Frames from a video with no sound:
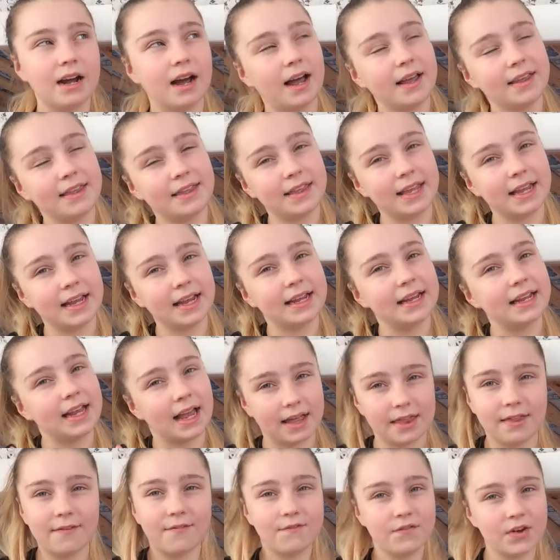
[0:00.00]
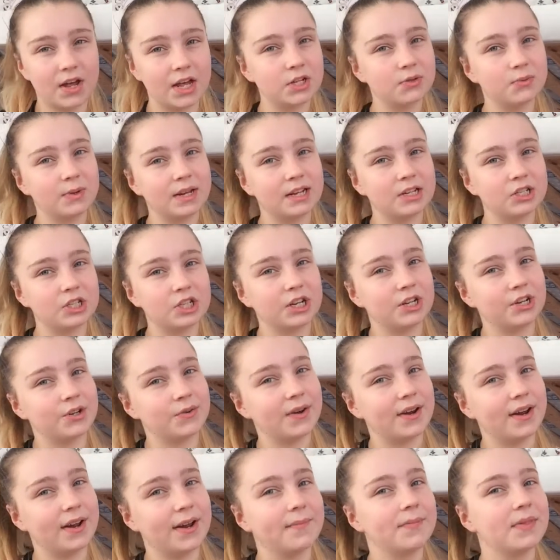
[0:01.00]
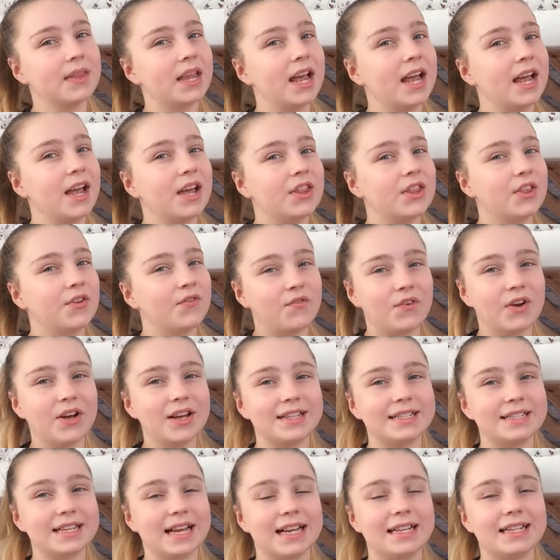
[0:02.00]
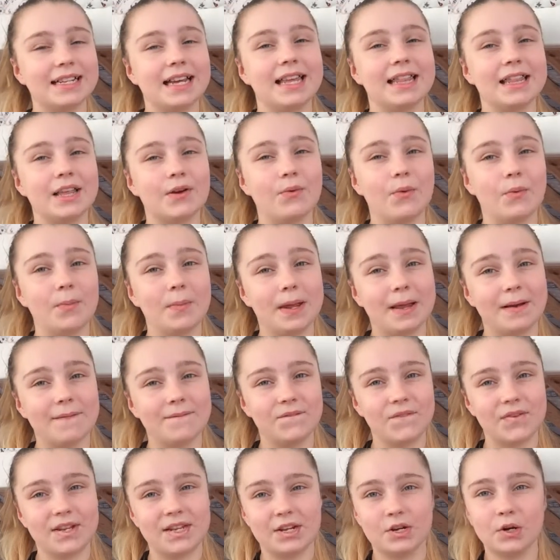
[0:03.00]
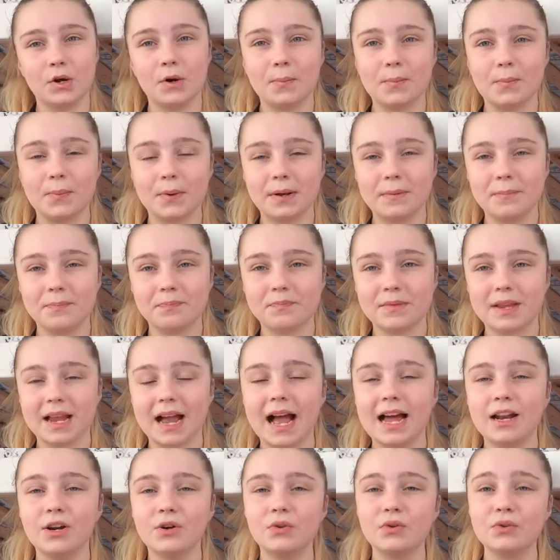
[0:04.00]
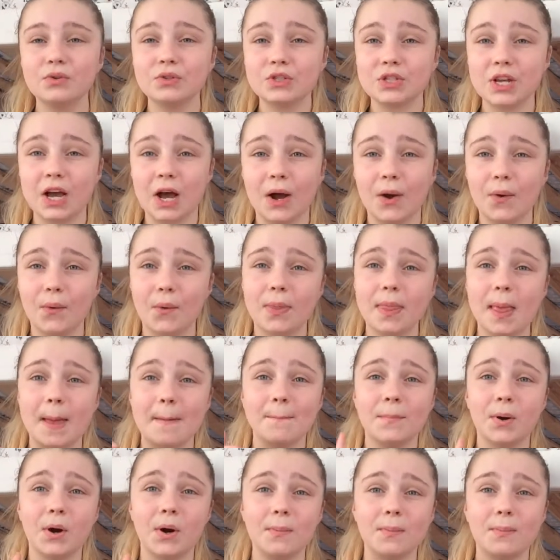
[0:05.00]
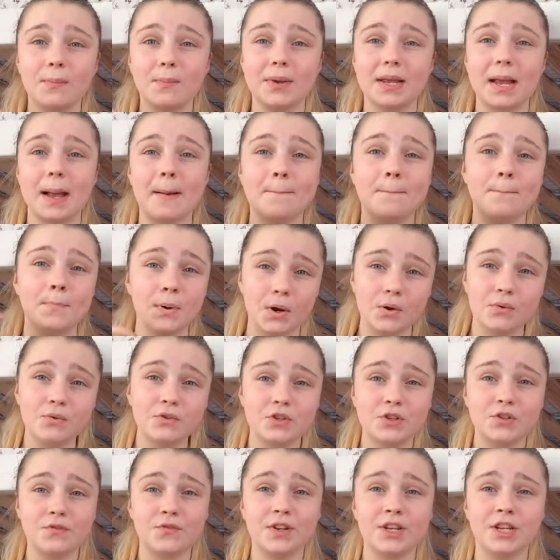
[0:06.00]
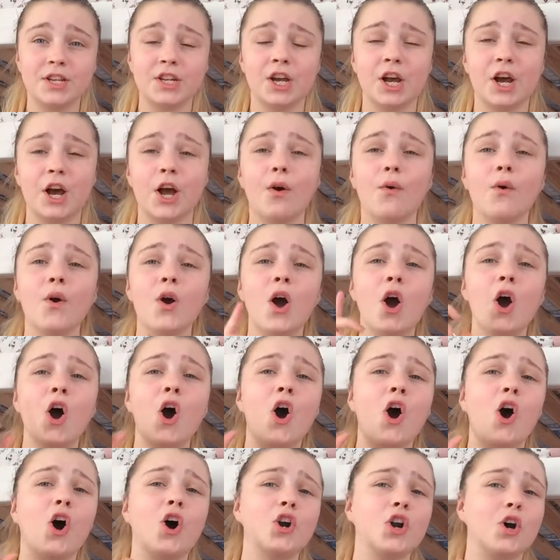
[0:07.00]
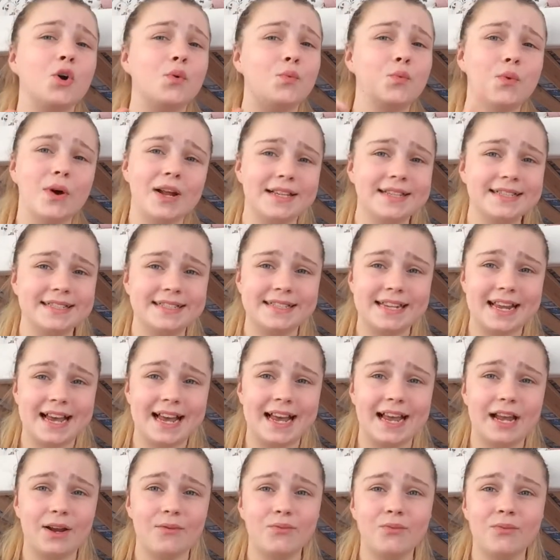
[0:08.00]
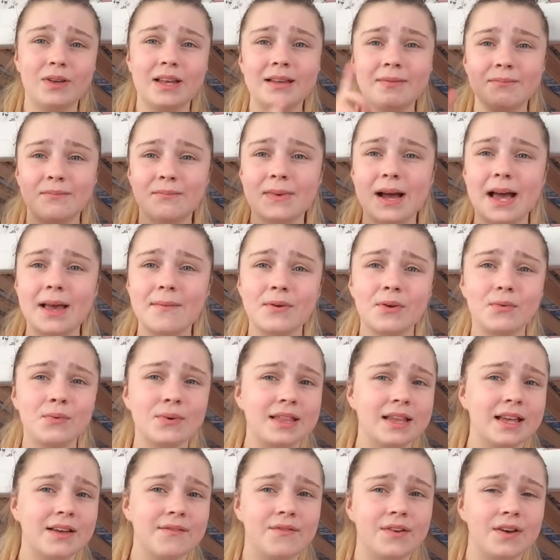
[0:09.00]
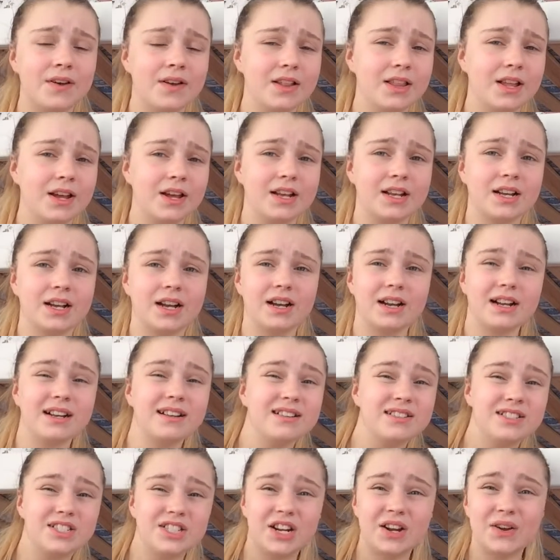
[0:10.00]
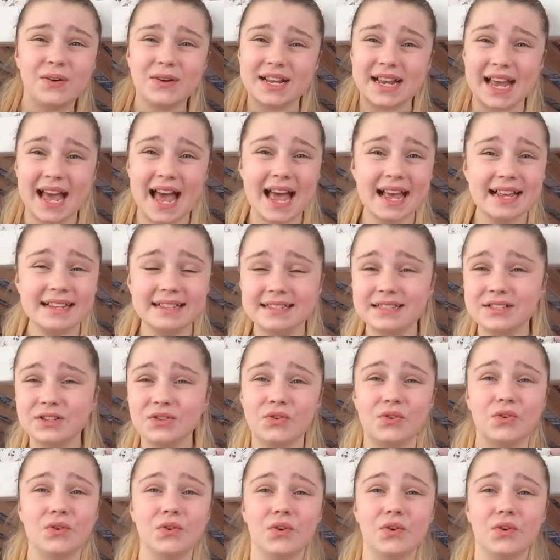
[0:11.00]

I think, yeah, the first week of January, the first Saturday, there will be a video up. And also, there might be a bonus video on a Wednesday, maybe with a guest.